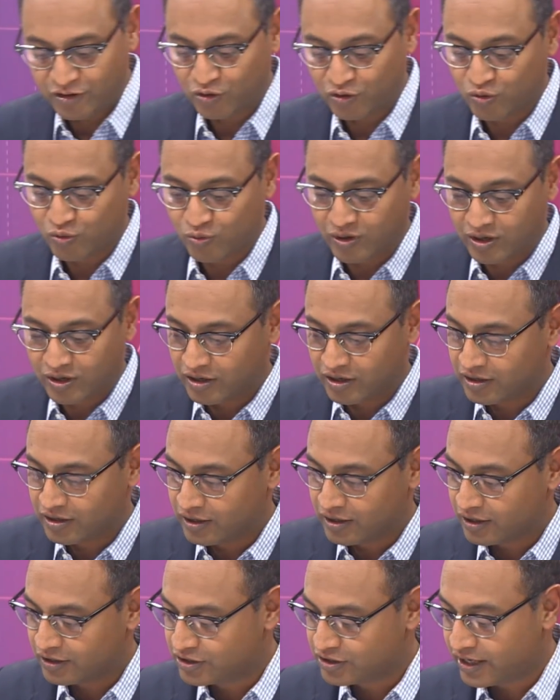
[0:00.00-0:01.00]
you,
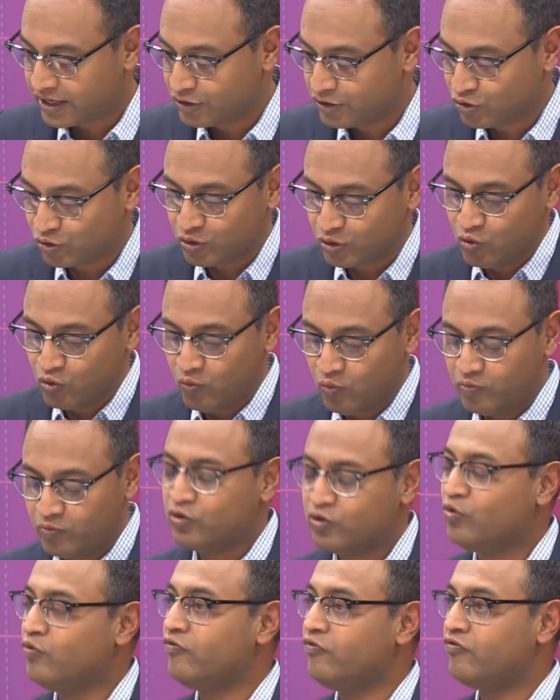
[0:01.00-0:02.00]
Jenny. So you
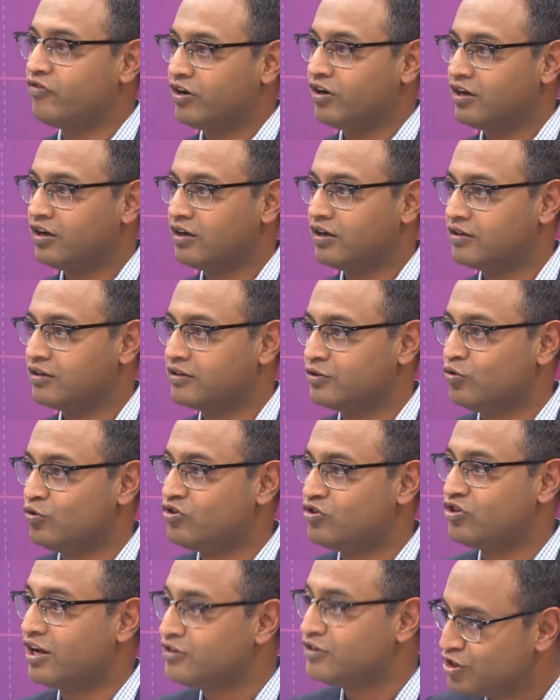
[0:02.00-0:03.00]

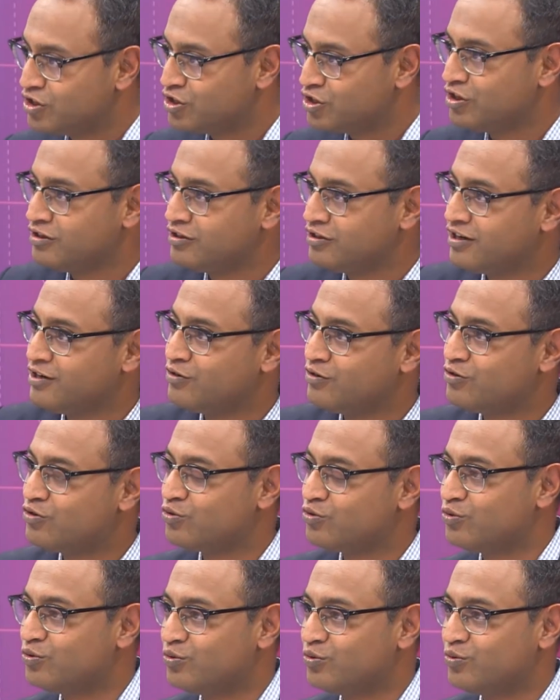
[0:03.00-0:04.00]
transitioned
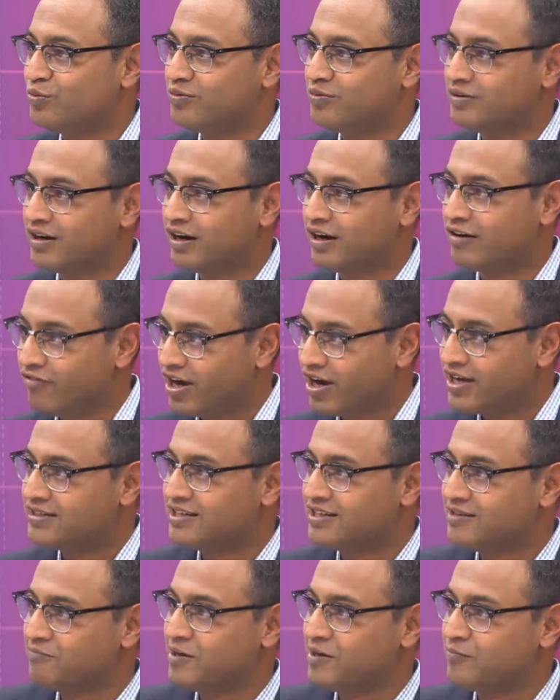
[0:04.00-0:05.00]
into
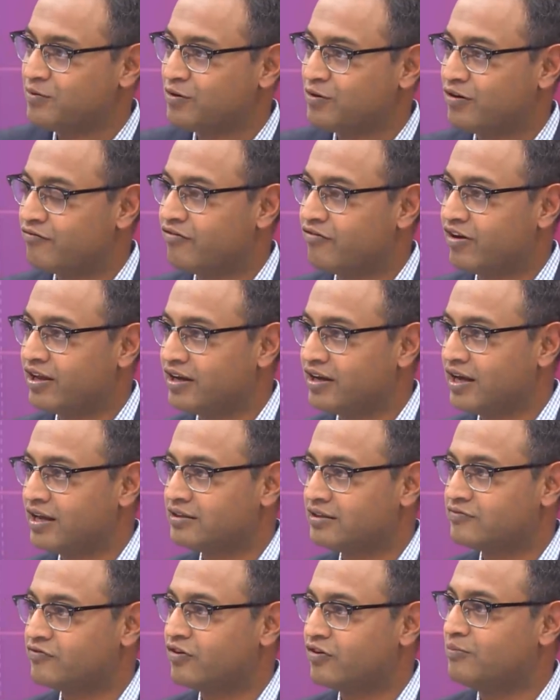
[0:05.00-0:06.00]
advising people on
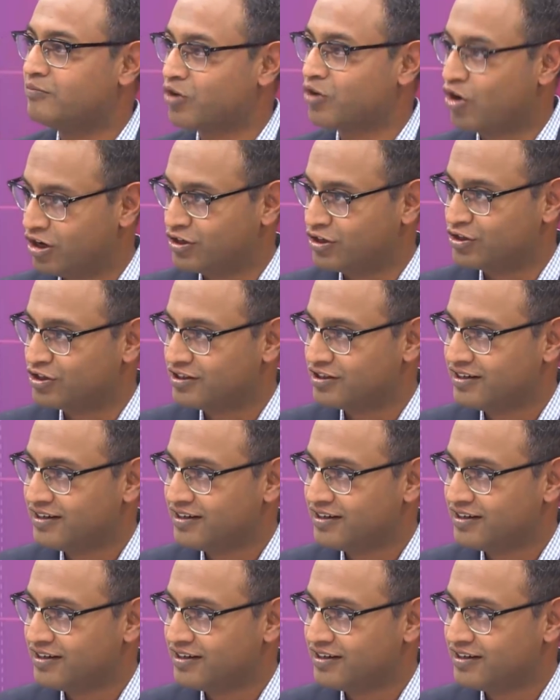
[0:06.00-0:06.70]
finance from college.